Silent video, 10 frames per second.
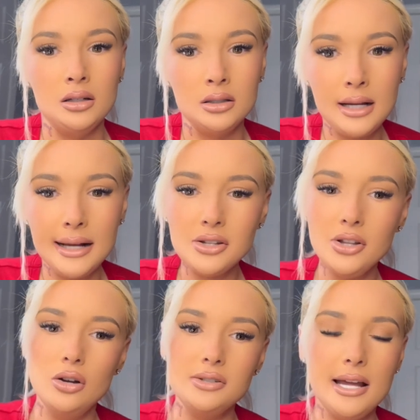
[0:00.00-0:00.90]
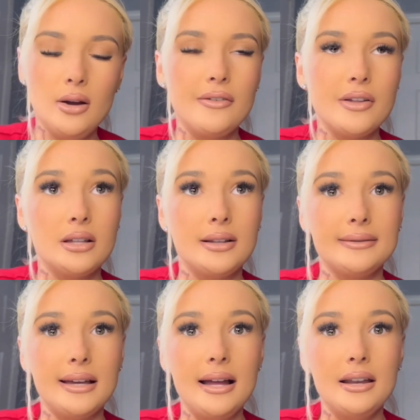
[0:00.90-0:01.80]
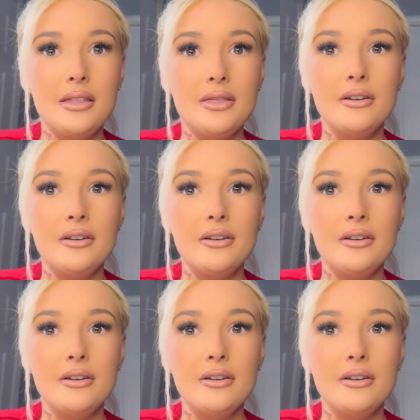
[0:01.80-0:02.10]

Got to the hotel, everything like that. The